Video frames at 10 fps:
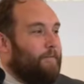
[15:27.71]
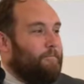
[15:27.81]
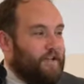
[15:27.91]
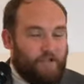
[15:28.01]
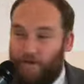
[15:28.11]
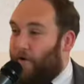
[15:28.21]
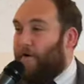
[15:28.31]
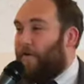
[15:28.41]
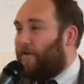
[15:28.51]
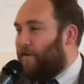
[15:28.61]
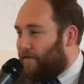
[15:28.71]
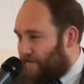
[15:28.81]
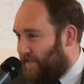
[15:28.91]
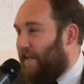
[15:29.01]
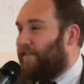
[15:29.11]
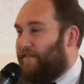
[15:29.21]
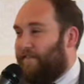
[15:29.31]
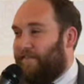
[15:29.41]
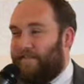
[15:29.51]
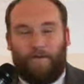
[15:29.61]
be sure your
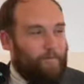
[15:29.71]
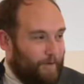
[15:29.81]
sins